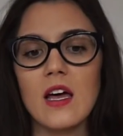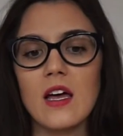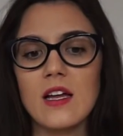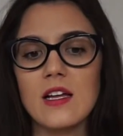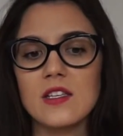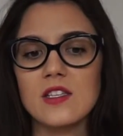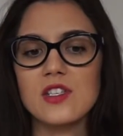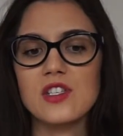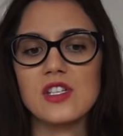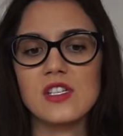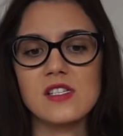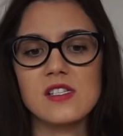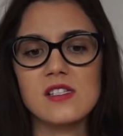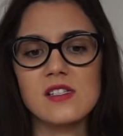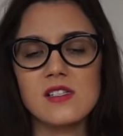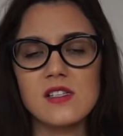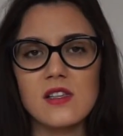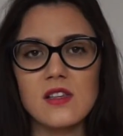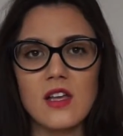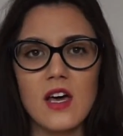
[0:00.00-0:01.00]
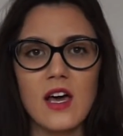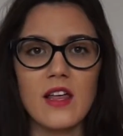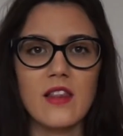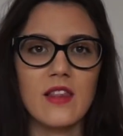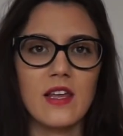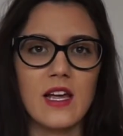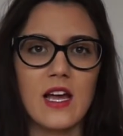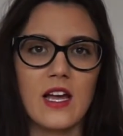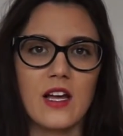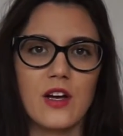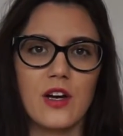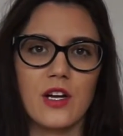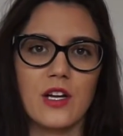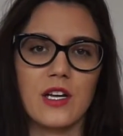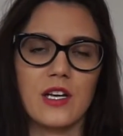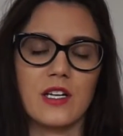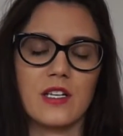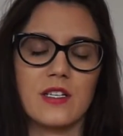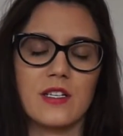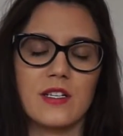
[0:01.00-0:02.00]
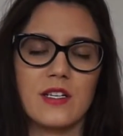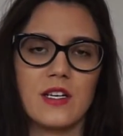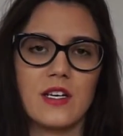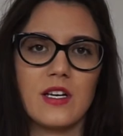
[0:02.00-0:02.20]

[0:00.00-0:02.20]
It's just that, like, I couldn't